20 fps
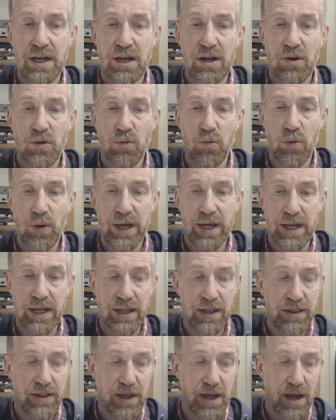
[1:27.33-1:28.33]

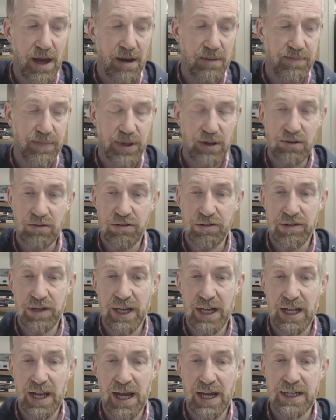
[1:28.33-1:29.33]
with Abuse,
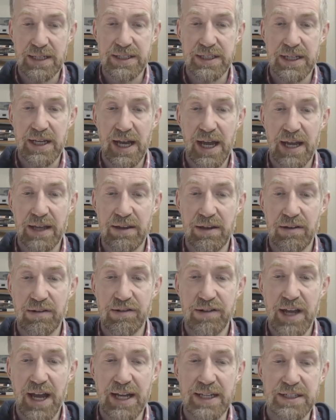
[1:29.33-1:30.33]
Neglect, and the
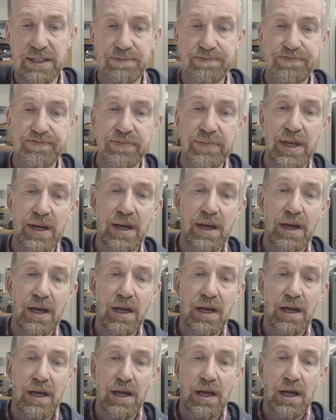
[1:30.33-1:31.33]
State.
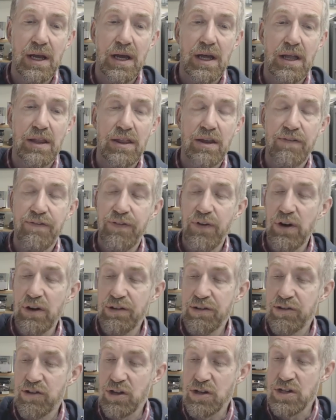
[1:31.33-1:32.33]
The
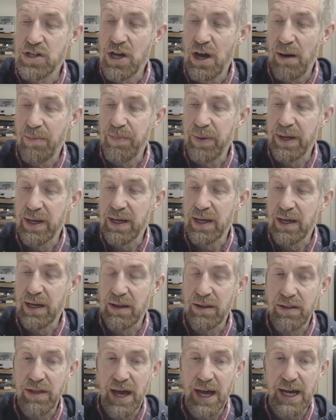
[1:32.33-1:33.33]
first topic
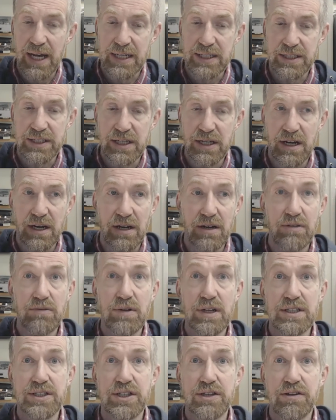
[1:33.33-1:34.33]
that
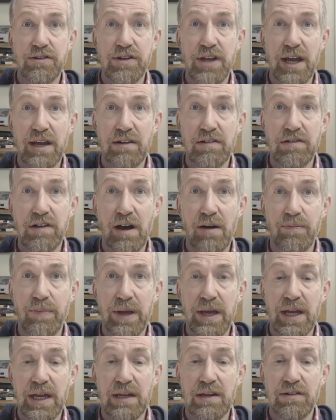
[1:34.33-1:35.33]
Richards takes up
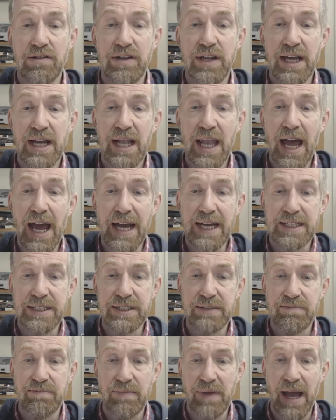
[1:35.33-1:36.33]
is neglect,
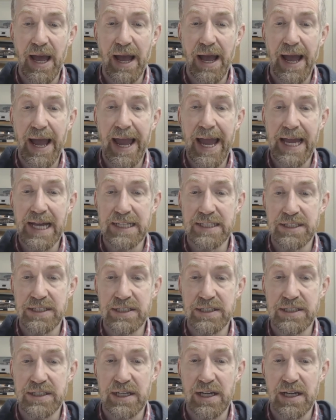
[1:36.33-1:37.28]
and